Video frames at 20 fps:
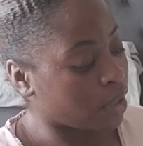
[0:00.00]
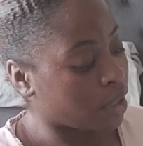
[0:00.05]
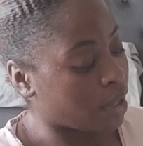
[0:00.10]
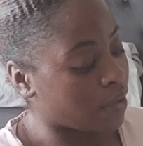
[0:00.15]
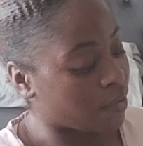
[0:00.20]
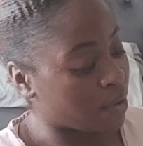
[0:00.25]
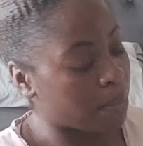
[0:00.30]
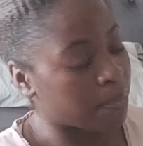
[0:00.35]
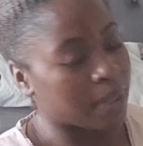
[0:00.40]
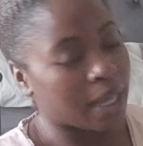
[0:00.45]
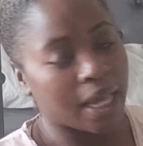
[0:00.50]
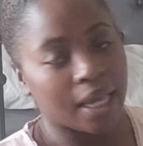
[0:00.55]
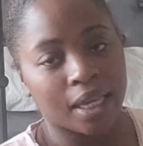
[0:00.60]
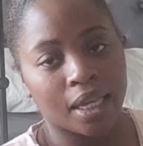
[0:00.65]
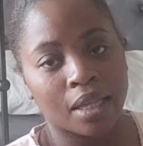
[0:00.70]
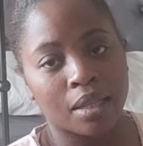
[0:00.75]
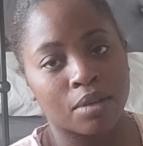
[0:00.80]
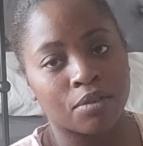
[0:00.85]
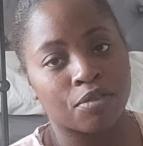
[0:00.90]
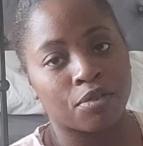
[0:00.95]
if I'm not
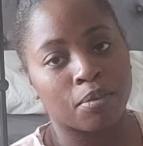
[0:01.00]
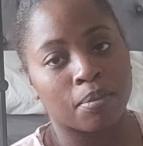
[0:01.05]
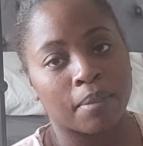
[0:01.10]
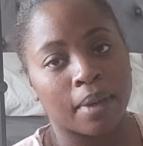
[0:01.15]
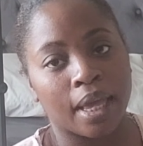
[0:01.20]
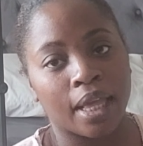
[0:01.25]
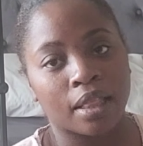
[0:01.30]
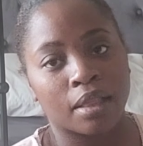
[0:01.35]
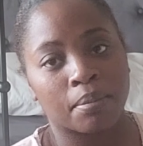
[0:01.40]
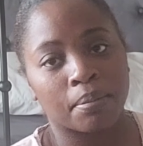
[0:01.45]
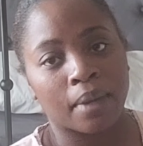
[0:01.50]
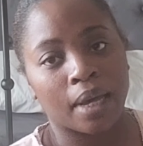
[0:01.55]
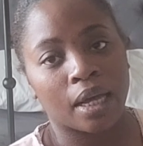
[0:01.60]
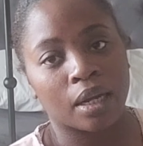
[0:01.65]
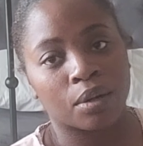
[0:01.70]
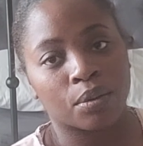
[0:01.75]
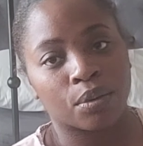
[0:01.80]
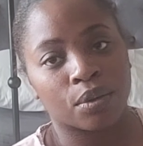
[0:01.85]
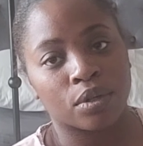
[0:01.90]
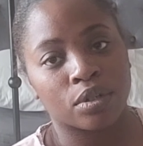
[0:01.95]
getting them from Bath and
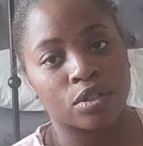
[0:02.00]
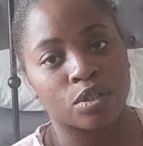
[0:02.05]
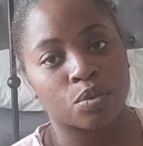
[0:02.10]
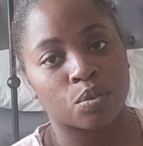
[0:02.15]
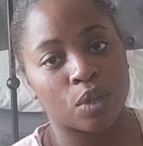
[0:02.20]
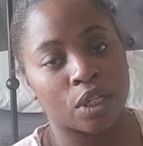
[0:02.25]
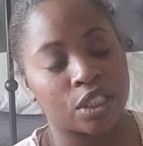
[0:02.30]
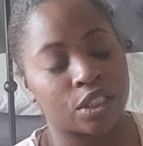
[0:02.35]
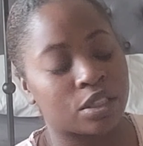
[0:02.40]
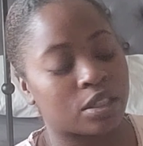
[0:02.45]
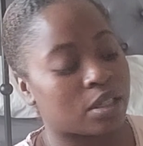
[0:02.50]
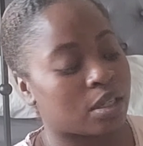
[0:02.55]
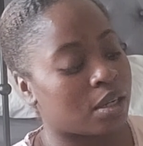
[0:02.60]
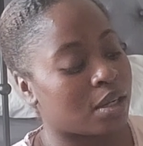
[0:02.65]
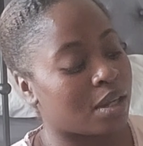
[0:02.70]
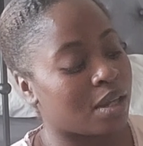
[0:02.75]
Body Works, which